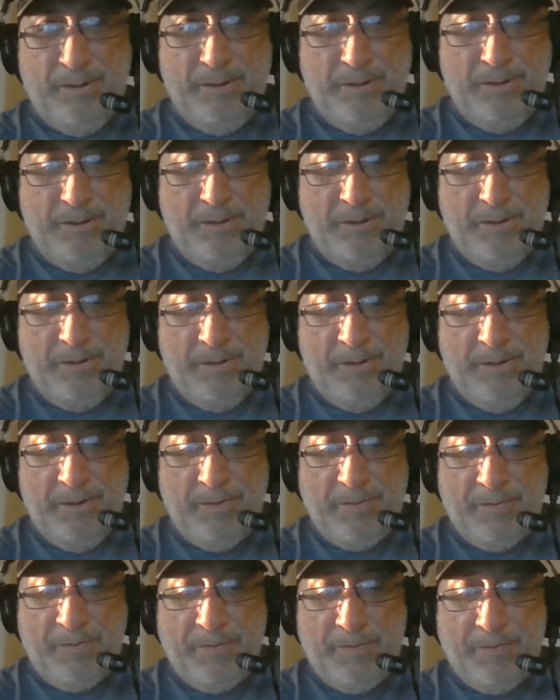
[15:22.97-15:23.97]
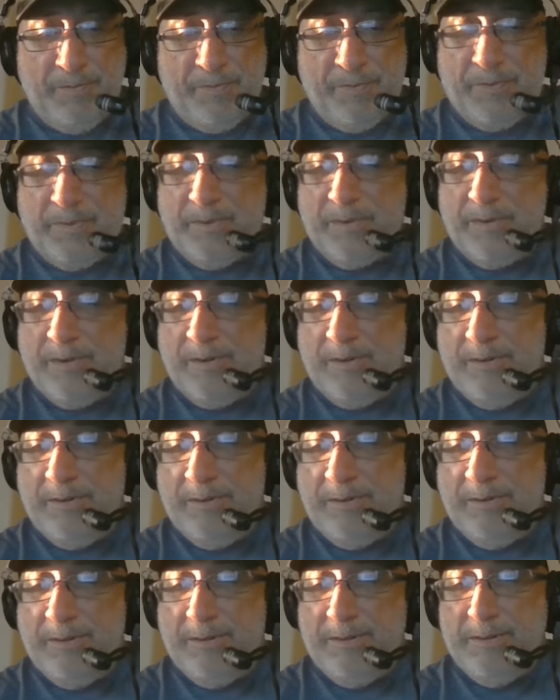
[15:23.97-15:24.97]

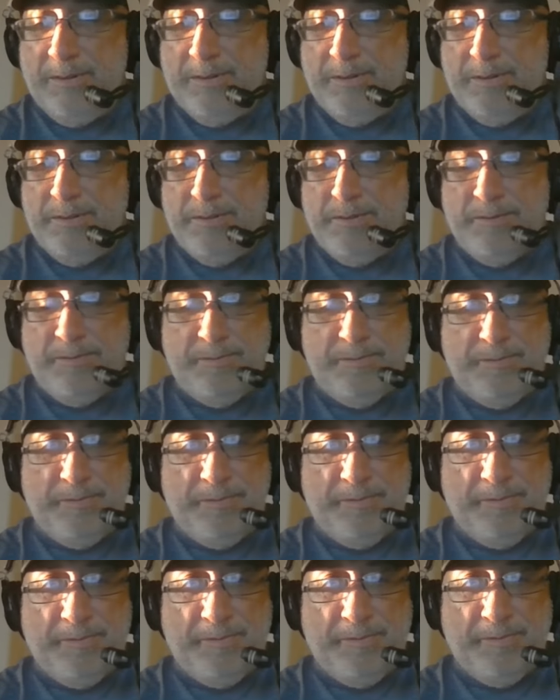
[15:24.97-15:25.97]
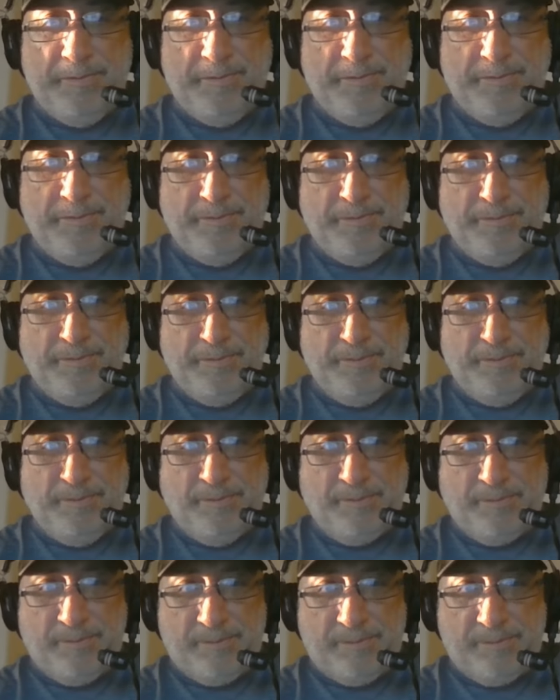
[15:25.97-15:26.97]

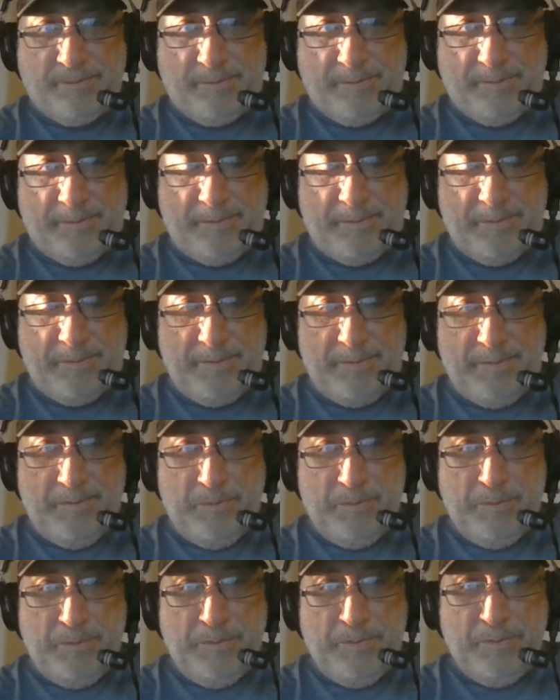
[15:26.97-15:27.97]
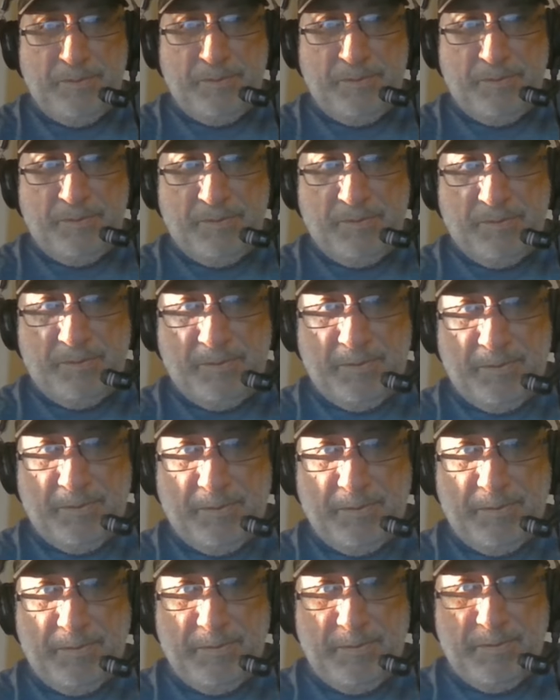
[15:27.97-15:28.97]

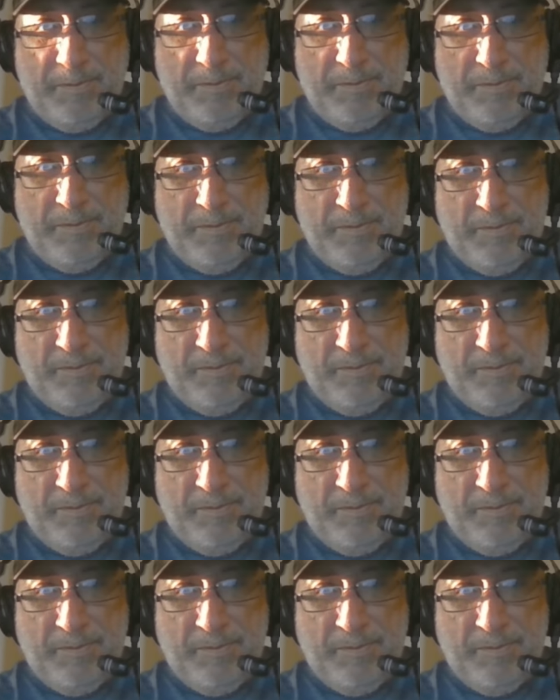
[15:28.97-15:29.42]
This person isn't speaking.